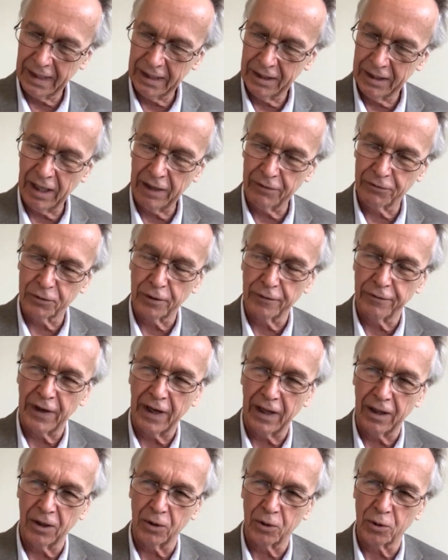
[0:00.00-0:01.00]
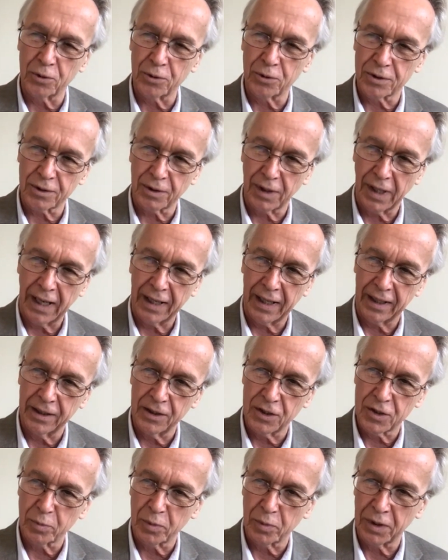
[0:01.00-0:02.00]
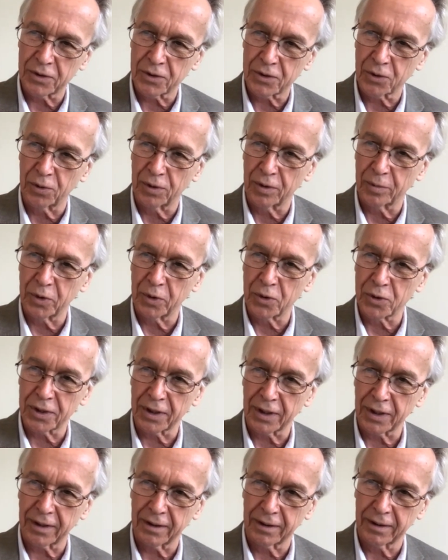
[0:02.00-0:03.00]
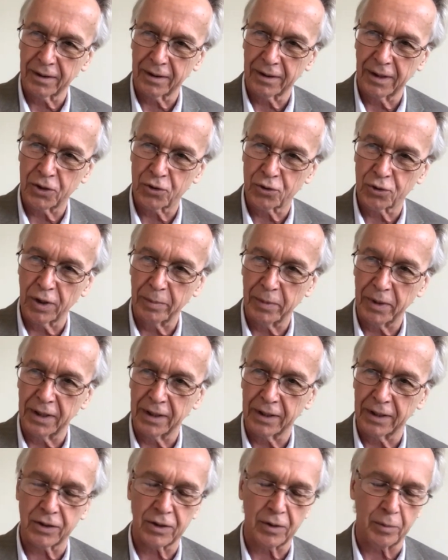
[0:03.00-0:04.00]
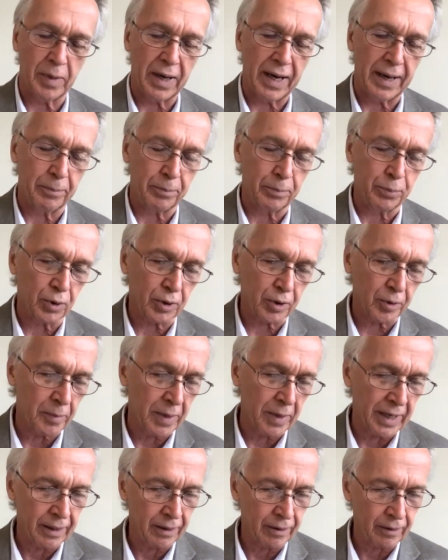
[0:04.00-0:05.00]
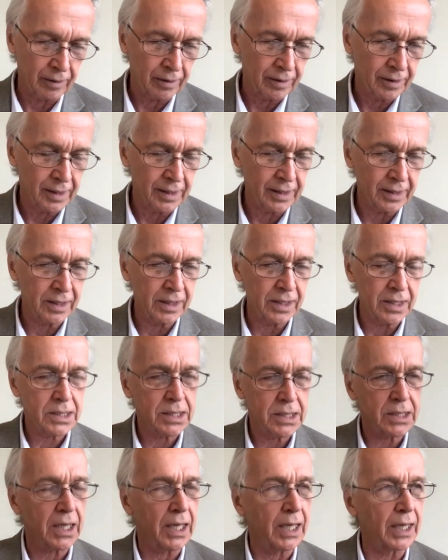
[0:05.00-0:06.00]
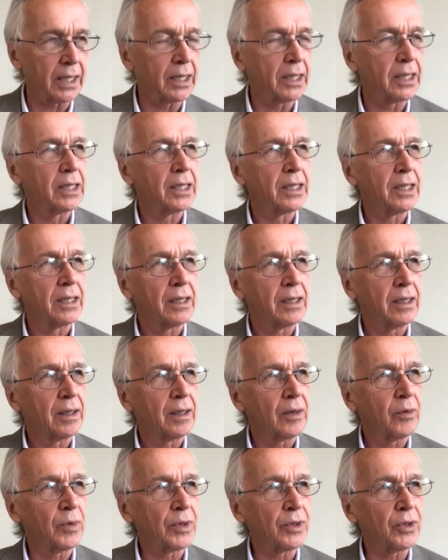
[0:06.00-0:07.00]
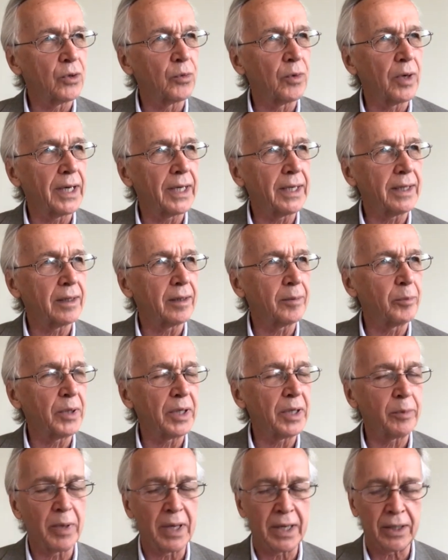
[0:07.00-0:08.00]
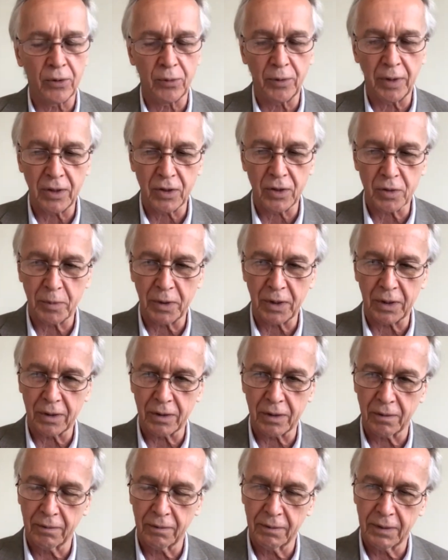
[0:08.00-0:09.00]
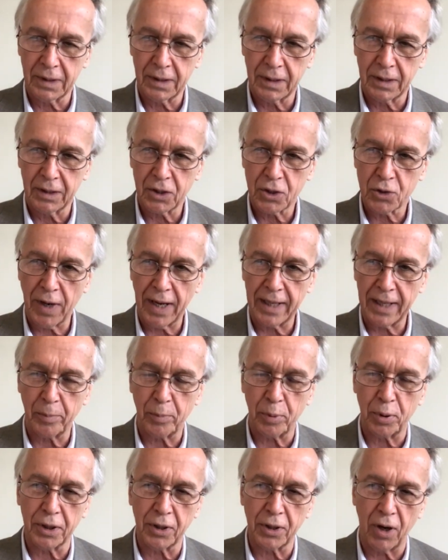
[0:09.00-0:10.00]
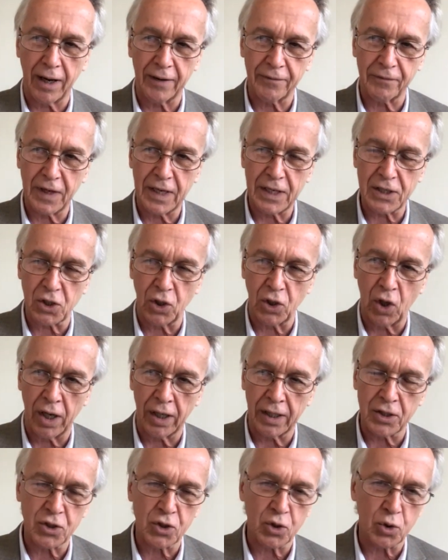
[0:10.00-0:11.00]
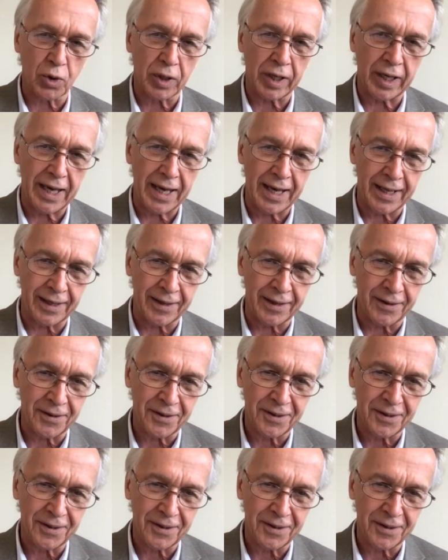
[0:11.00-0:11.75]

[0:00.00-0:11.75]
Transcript: Dave Ravello, who's at Eastman School of Music, attributed to Bob Brookmeyer, and he said, when you write a big band arrangement, try to put off as long as you can